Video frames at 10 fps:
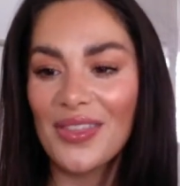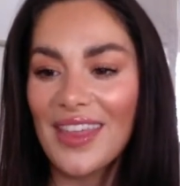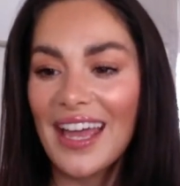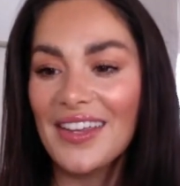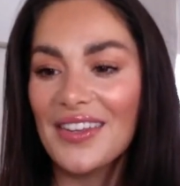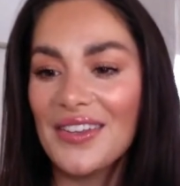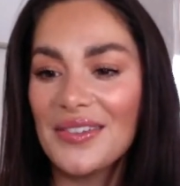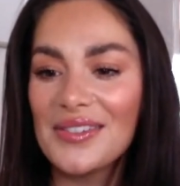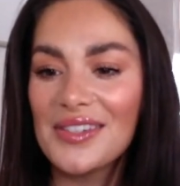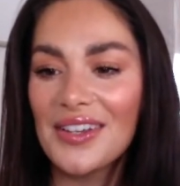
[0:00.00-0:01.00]
thank you,
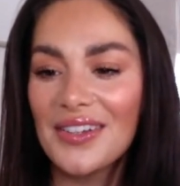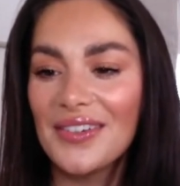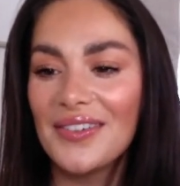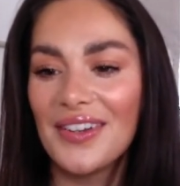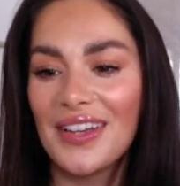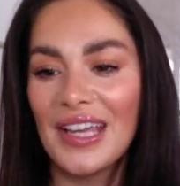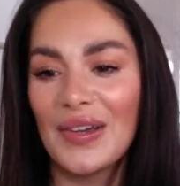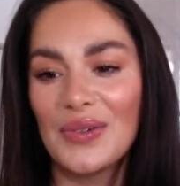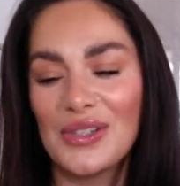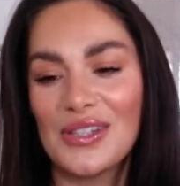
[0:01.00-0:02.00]
Sue. Looking
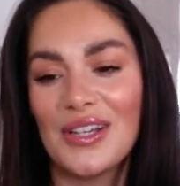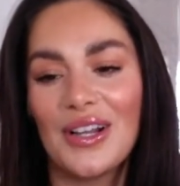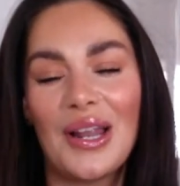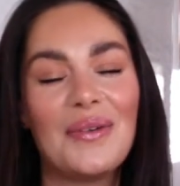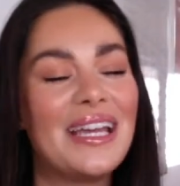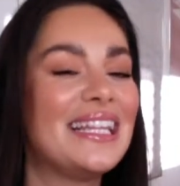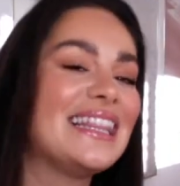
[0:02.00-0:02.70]
gorgeous and glowy.